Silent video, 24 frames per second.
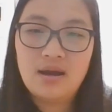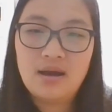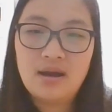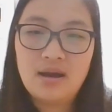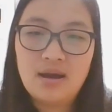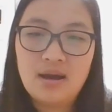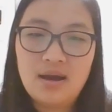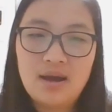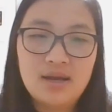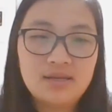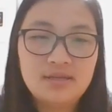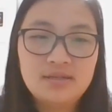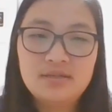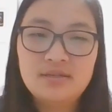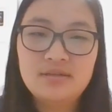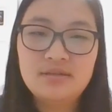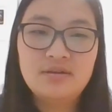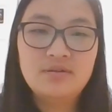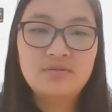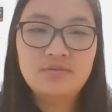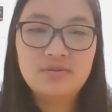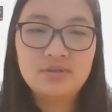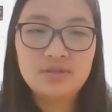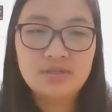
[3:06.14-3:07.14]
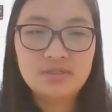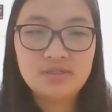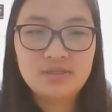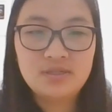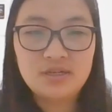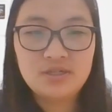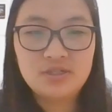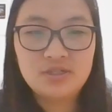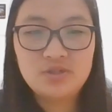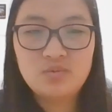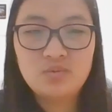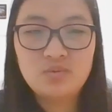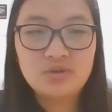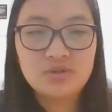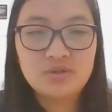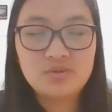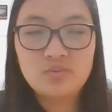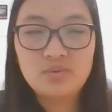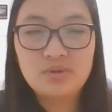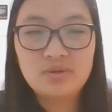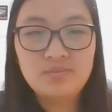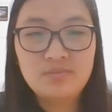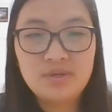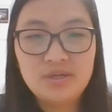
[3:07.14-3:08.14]
I didn't notice that she was
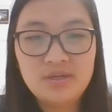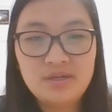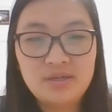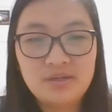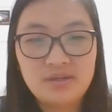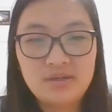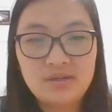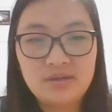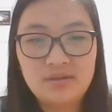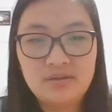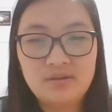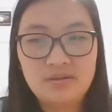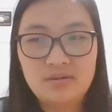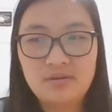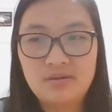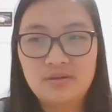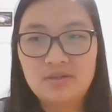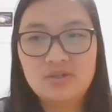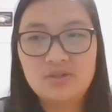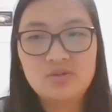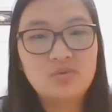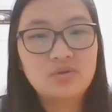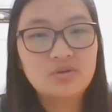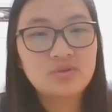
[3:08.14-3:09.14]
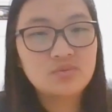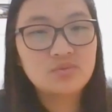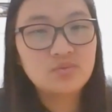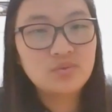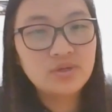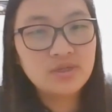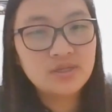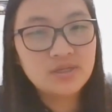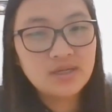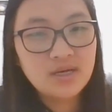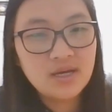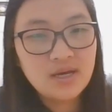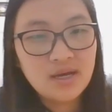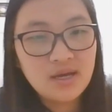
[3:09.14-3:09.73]
with me. She was living